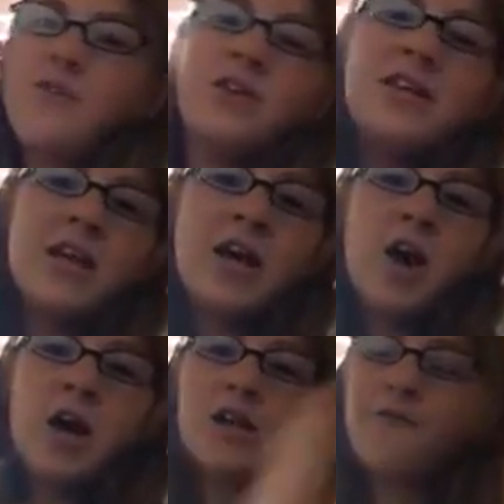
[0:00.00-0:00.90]
everything I
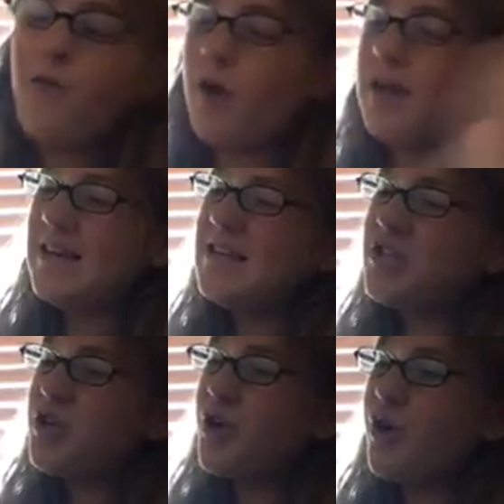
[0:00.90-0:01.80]
got for
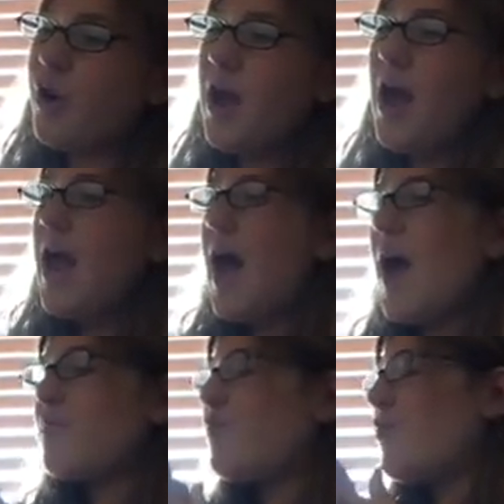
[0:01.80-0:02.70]
Easter.
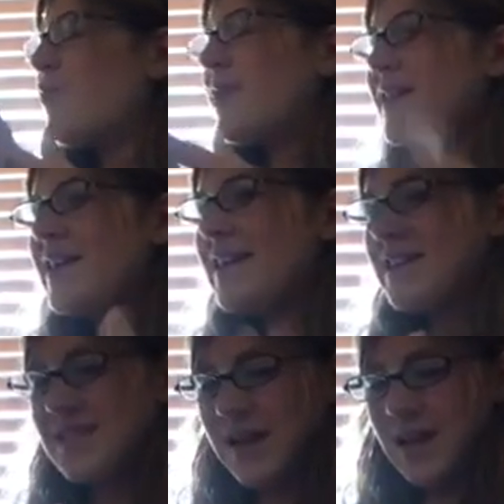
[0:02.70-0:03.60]
I'm really
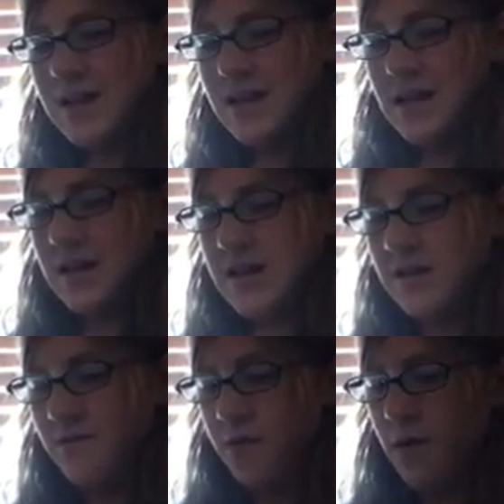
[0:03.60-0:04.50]
excited
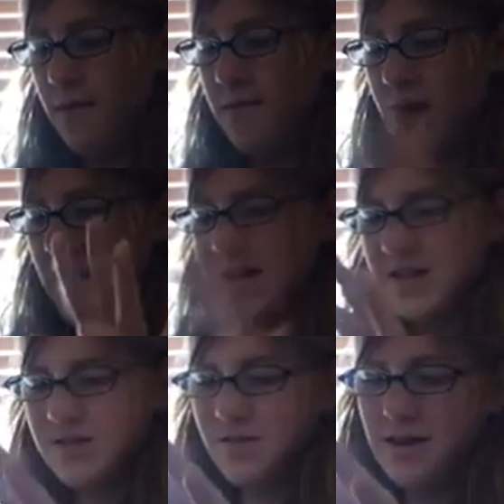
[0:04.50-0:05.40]
for that
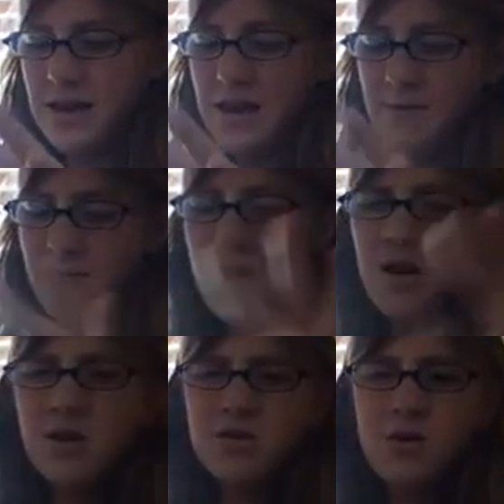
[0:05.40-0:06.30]
Easter came.
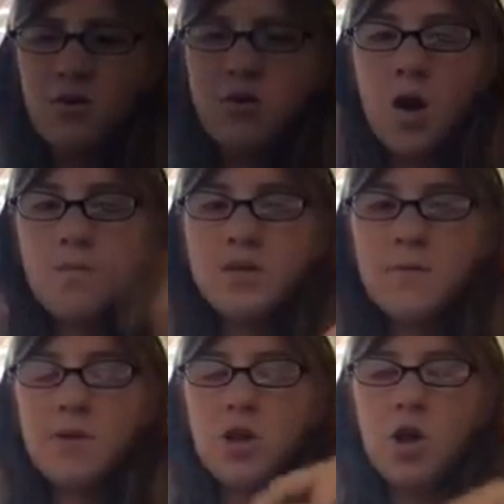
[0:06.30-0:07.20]
So comment
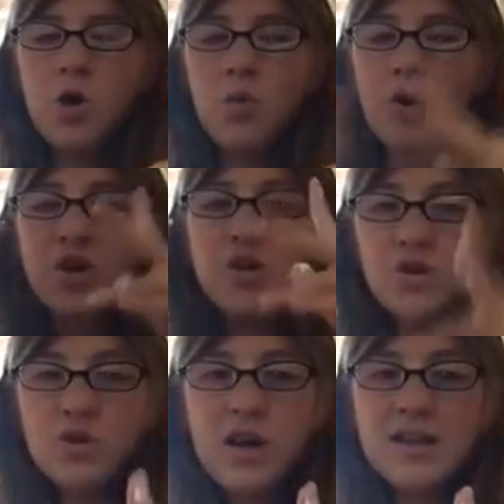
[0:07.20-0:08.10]
down below what
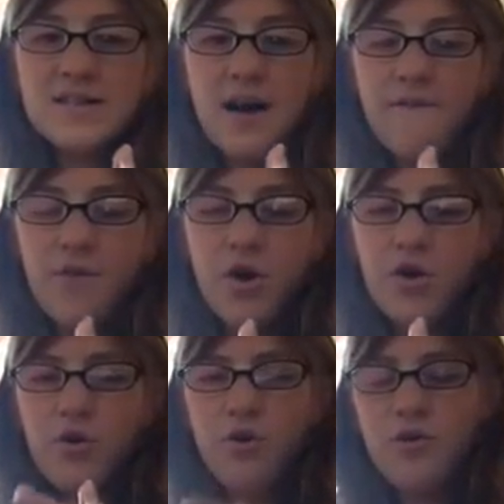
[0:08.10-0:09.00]
you guys got for
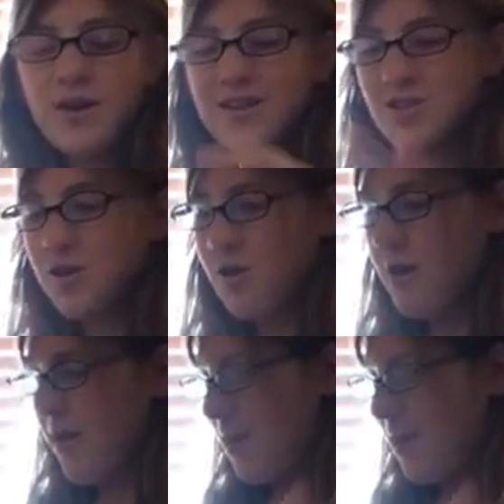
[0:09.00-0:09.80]
Easter.